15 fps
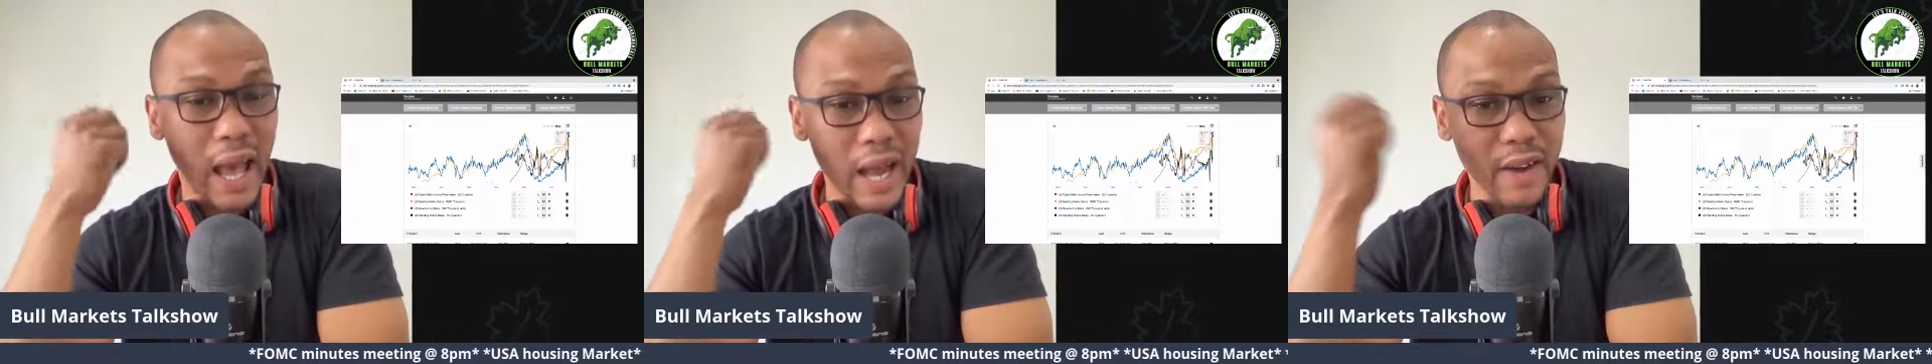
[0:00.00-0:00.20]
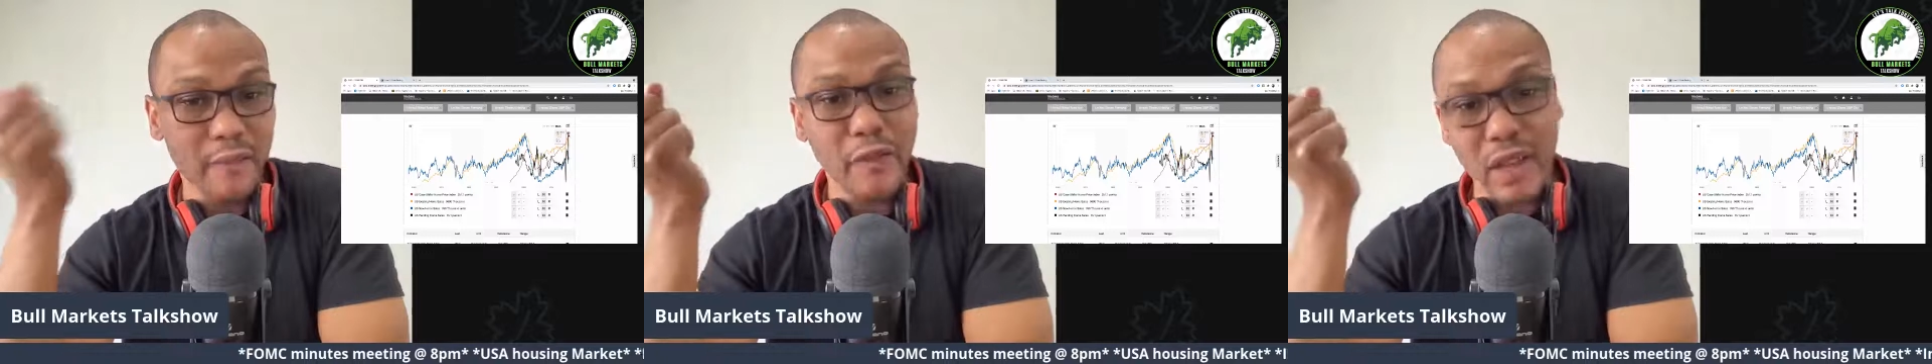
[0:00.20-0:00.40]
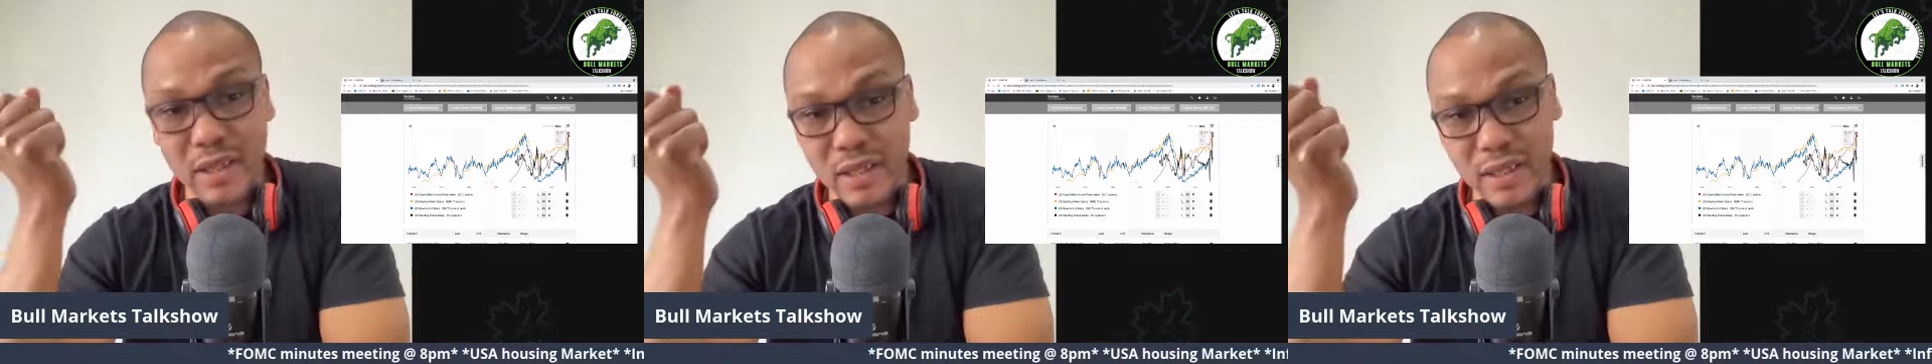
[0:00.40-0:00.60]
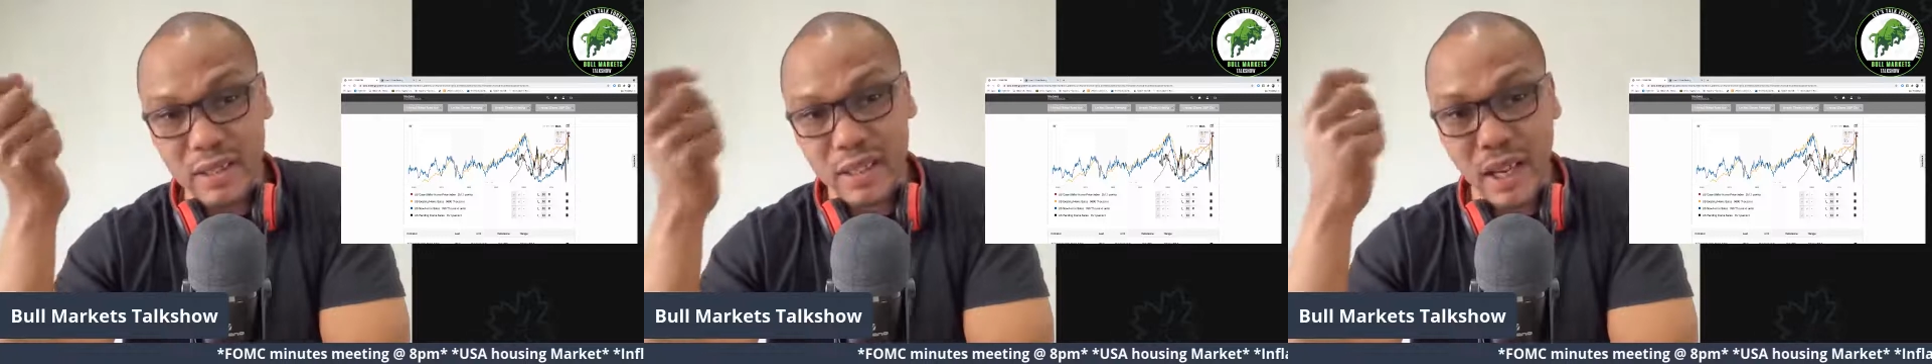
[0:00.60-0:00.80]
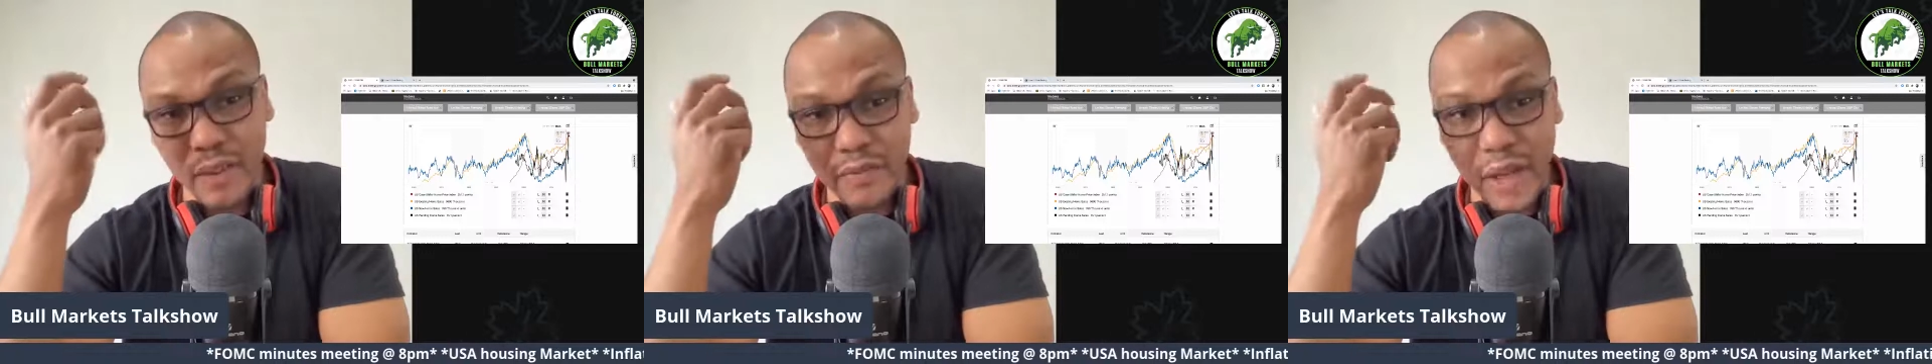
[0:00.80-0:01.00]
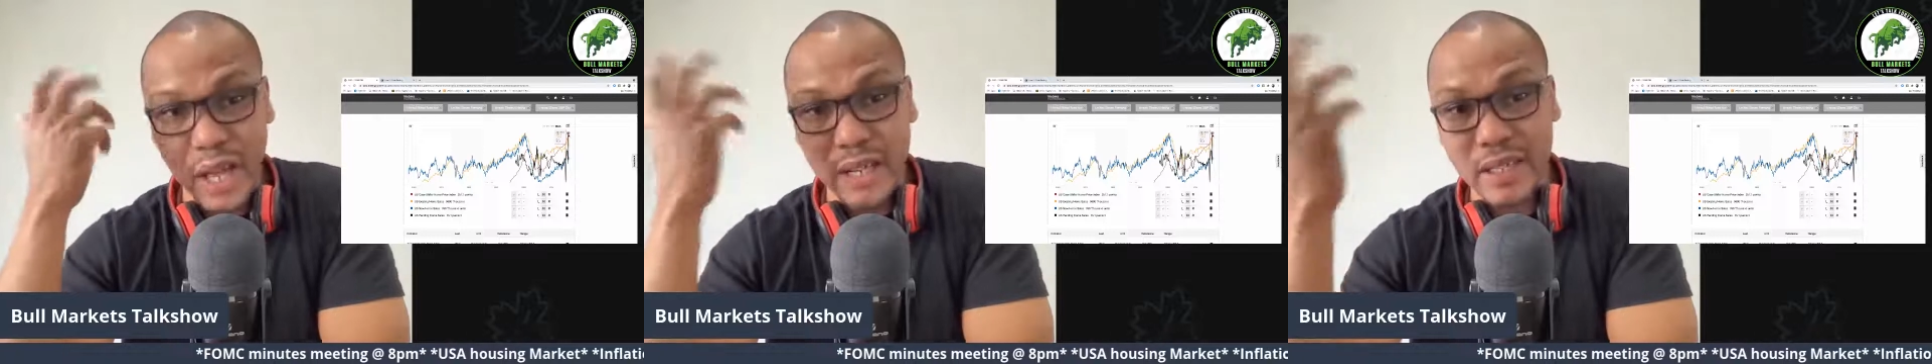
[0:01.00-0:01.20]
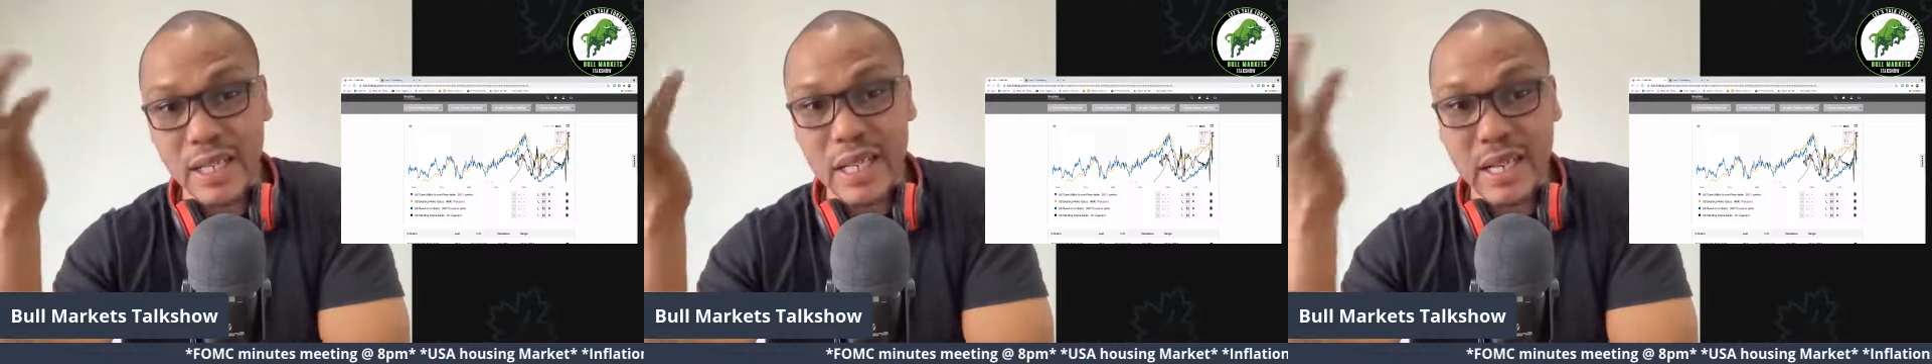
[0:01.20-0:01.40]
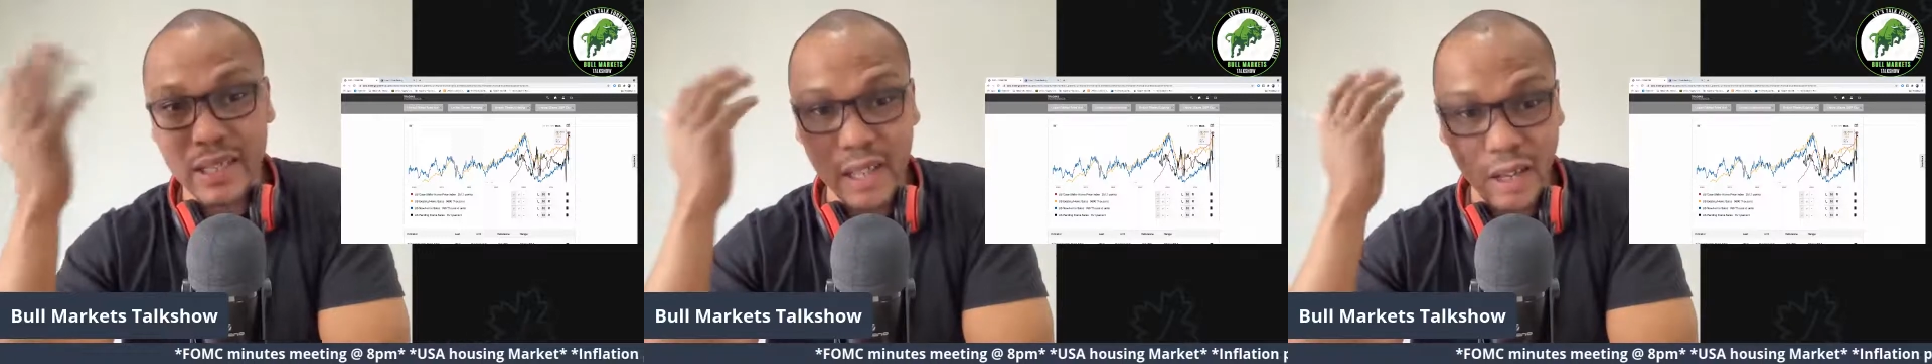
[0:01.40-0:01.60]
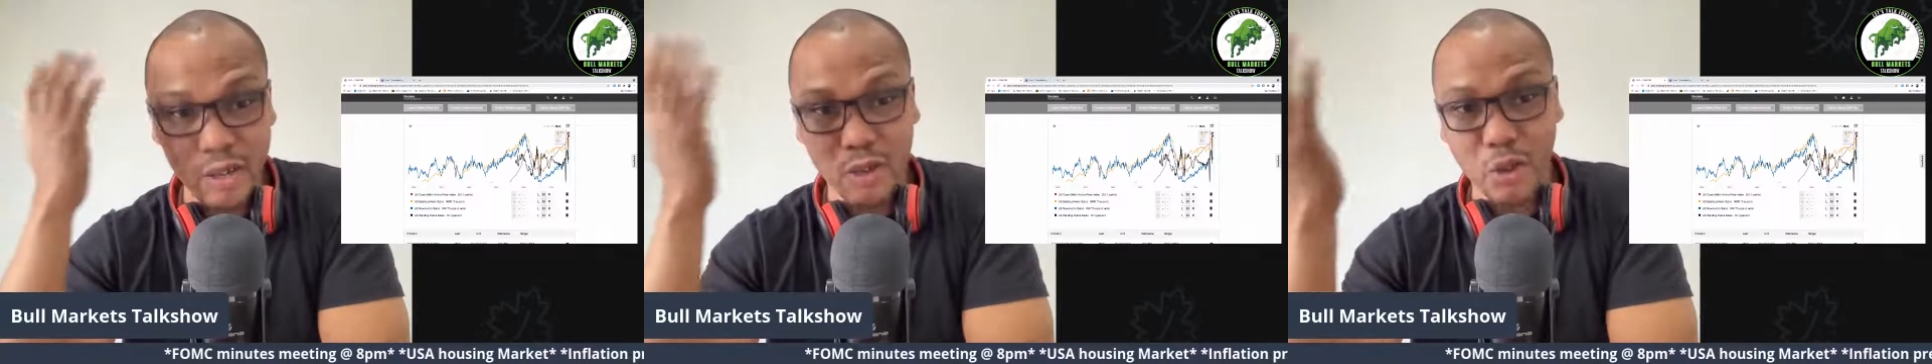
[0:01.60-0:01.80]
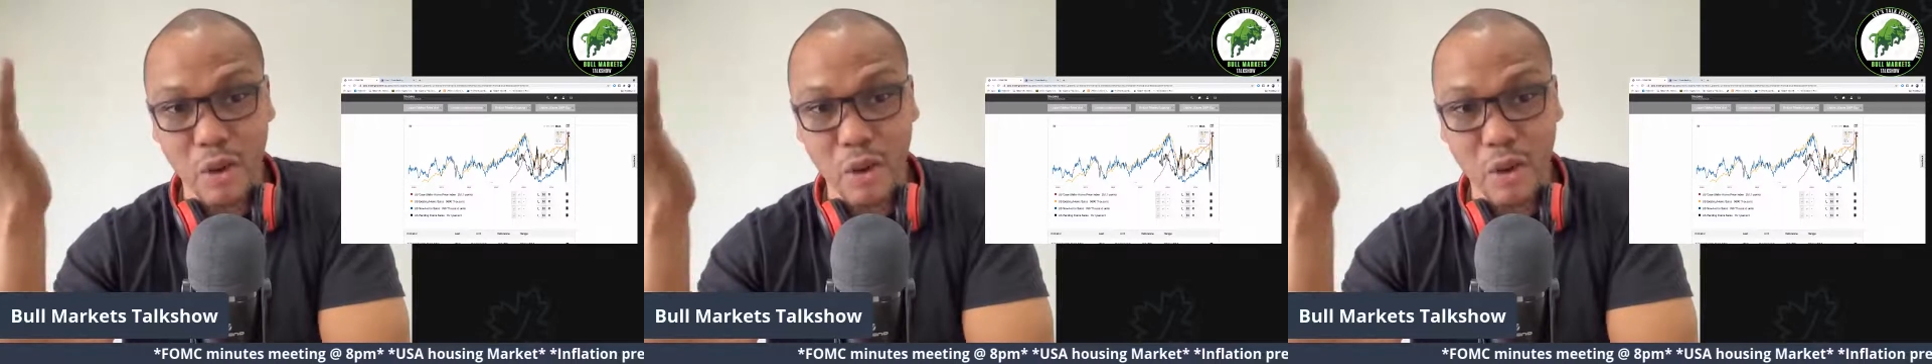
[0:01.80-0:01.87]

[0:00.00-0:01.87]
and the Federal Reserve need